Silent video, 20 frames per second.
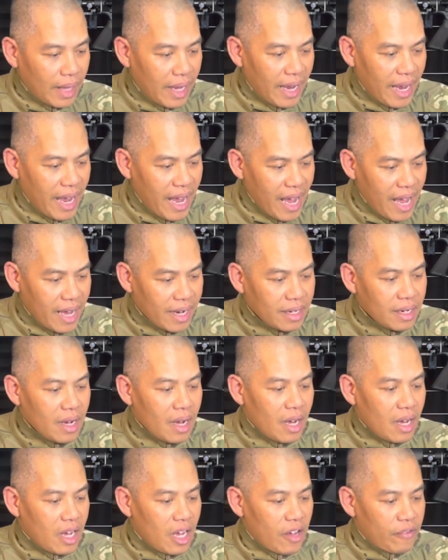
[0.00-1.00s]
And
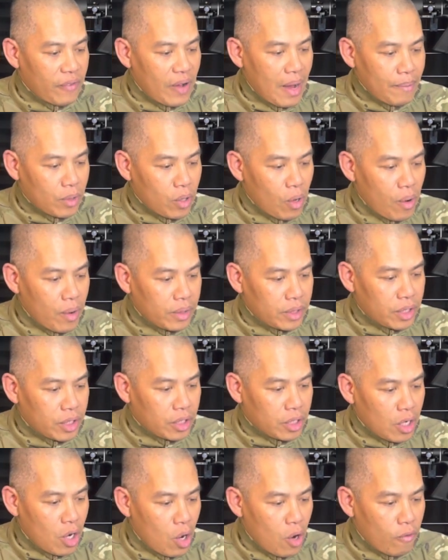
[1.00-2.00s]
if I'm going to
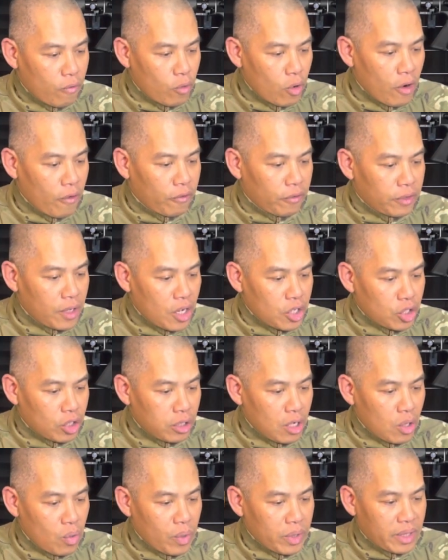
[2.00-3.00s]
go for a flush
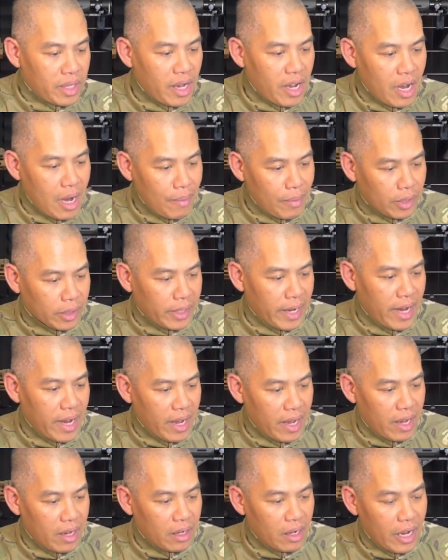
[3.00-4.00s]
look with the
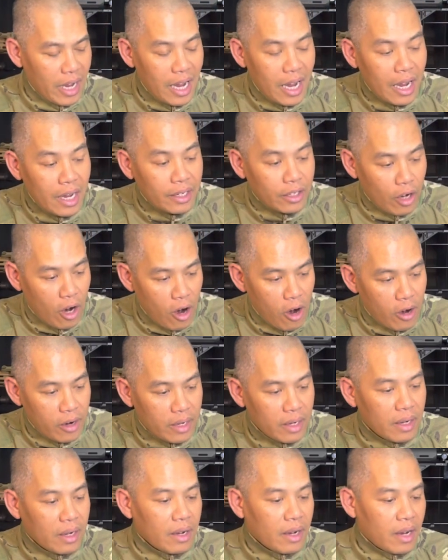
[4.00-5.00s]

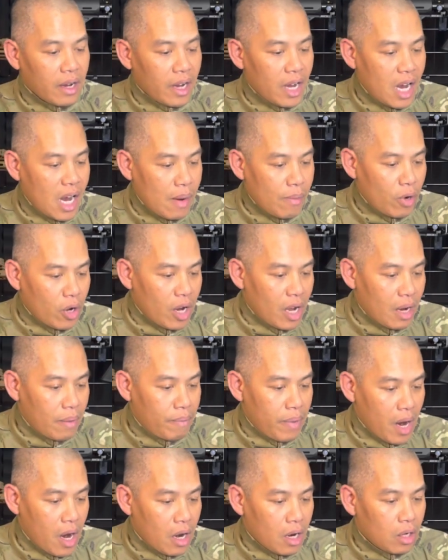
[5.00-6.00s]
handguard hammerhead
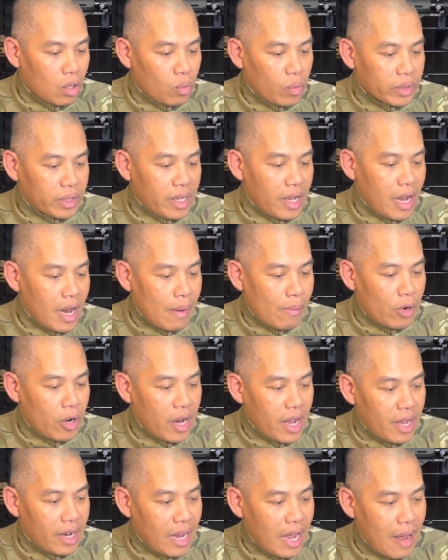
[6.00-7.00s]
barrel with the
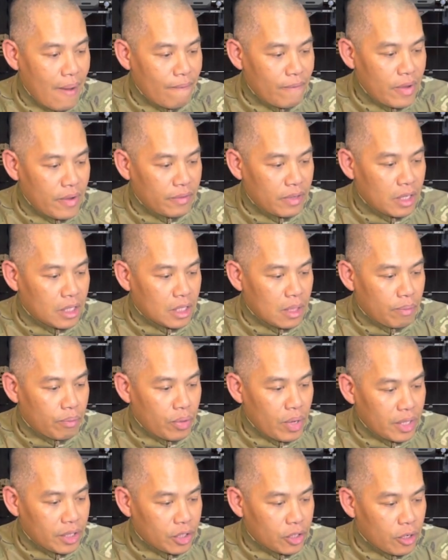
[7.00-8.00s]
Hammerhead M50
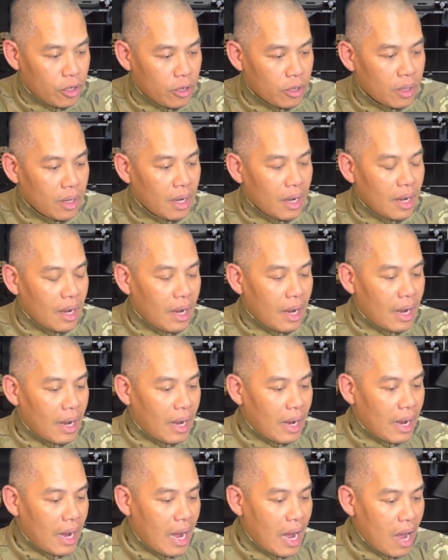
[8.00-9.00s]
suppressor,
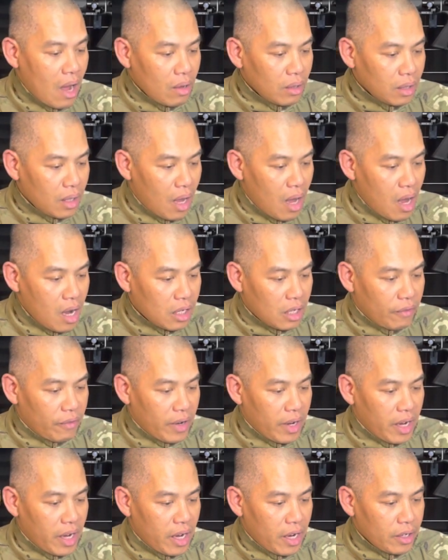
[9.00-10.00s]
how long of a
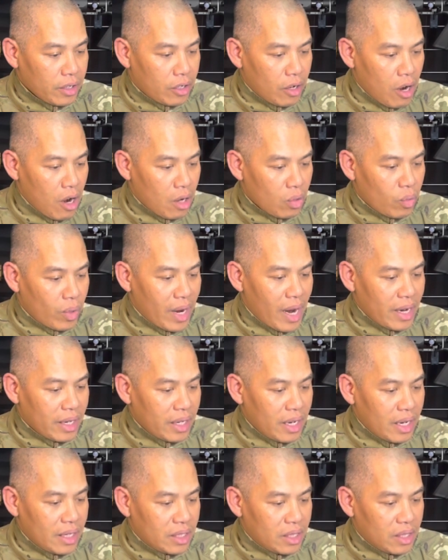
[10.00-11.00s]
handguard would I
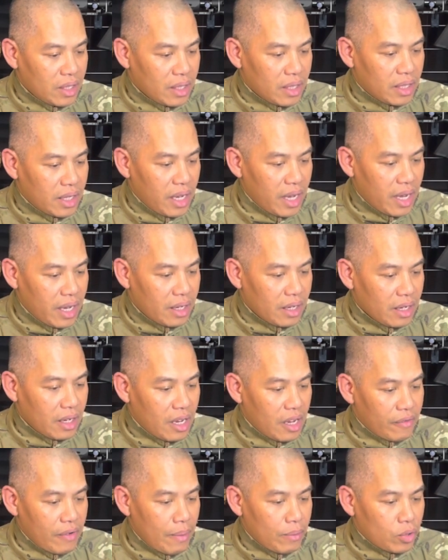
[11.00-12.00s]
need to get
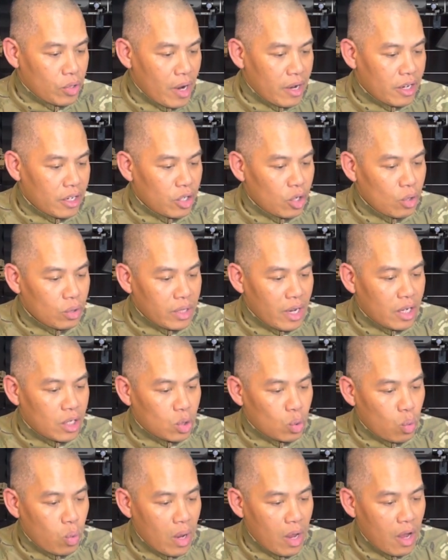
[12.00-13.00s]
if I'm trying to use a
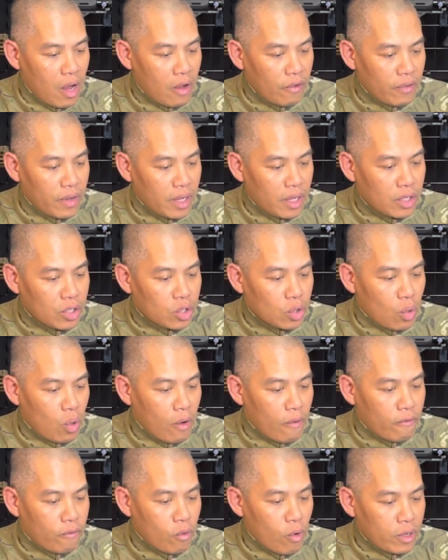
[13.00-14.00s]
12-inch
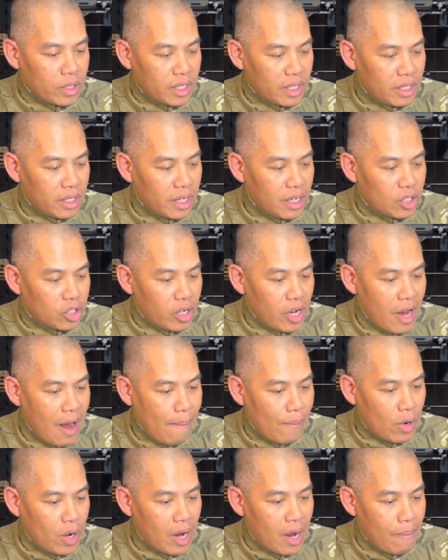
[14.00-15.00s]
or 14-inch
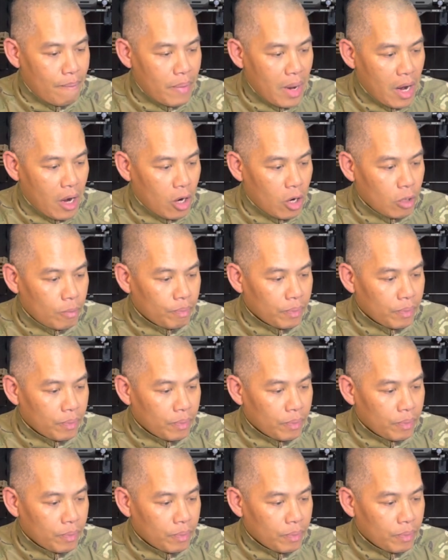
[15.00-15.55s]
hammerhead barrel?